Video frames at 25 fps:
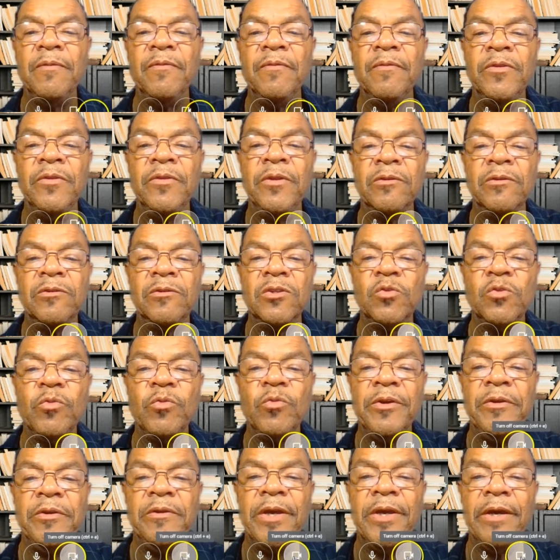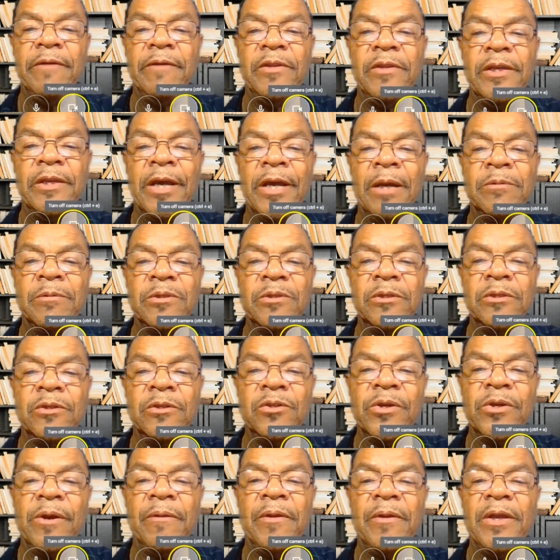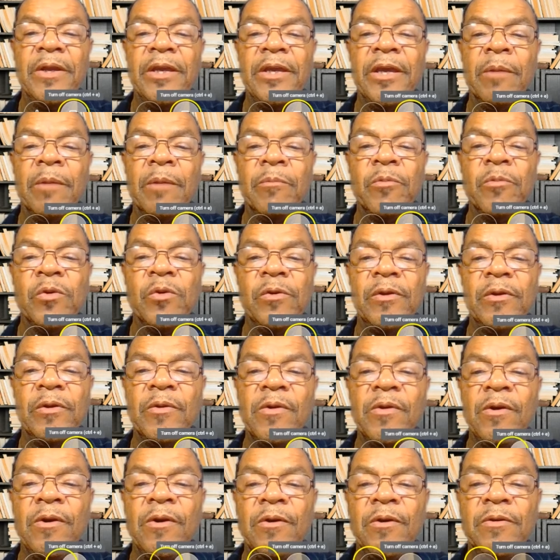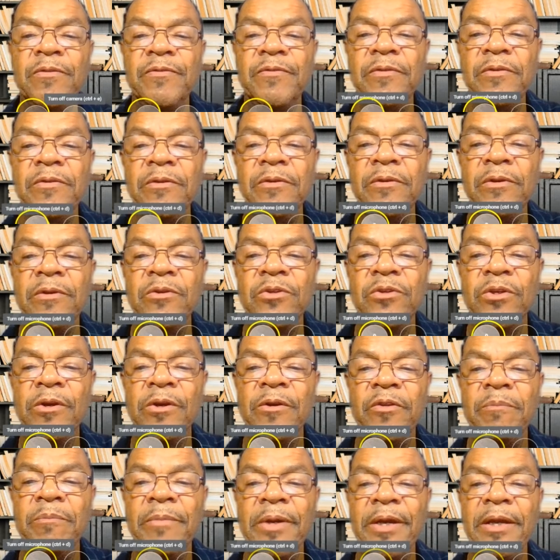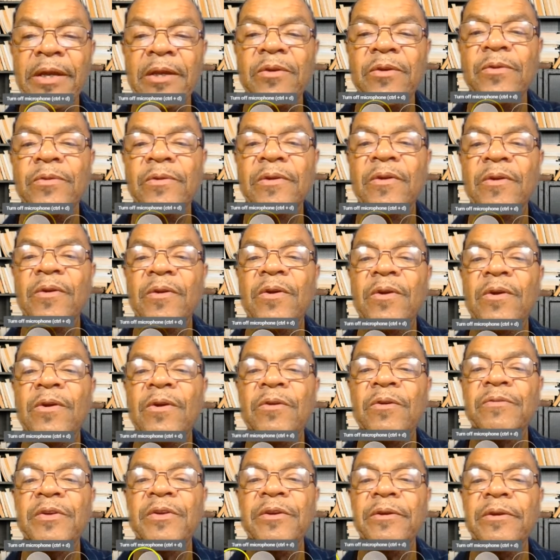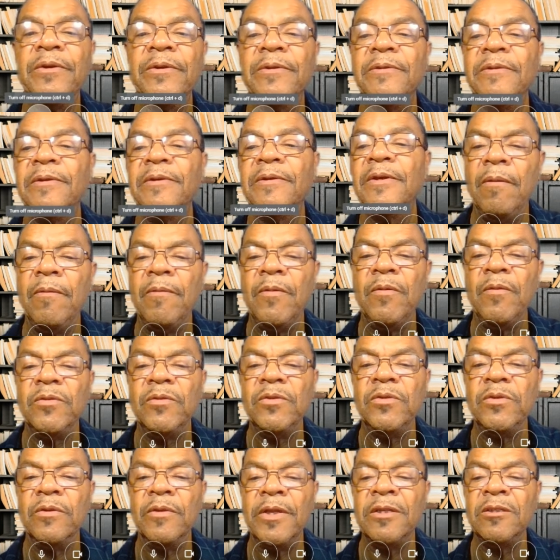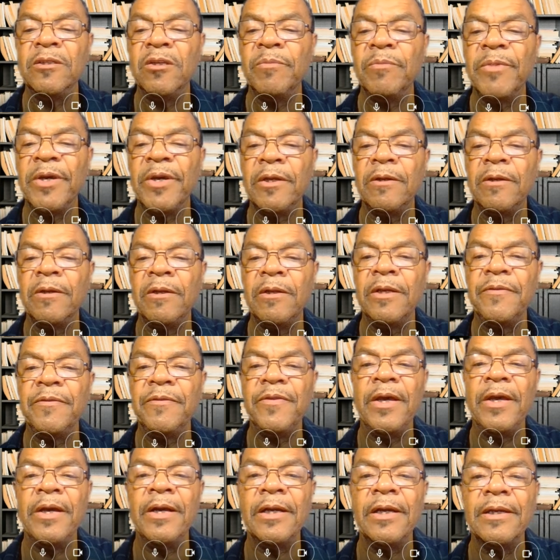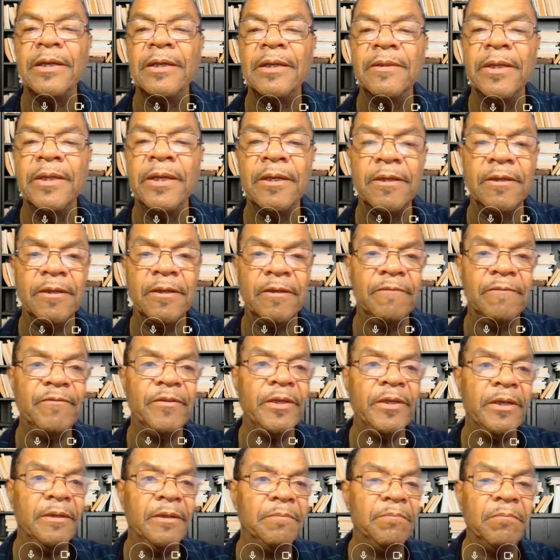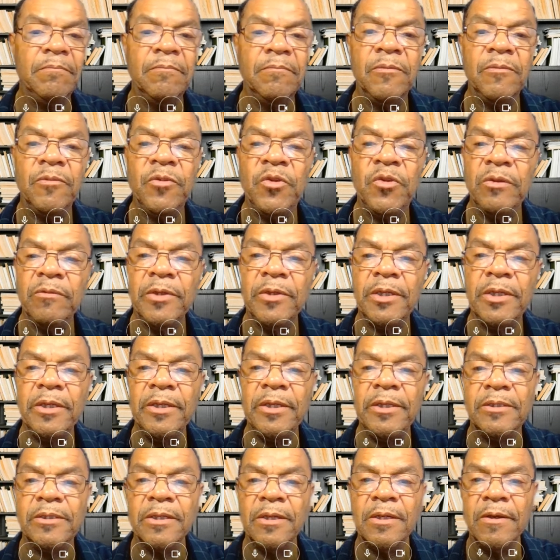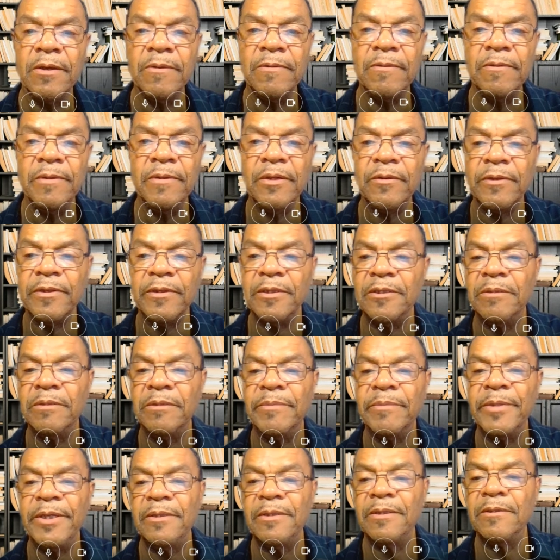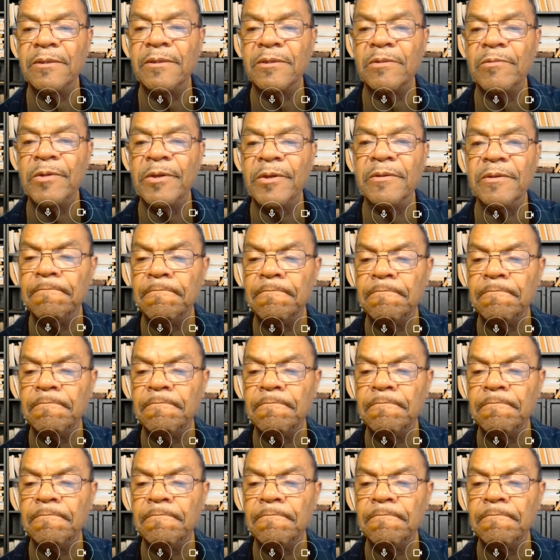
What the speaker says: This is where you have the option to turn the camera on or off. You can turn the mic on or off here. So that's about all I can think of that you would need to know in order to make this work.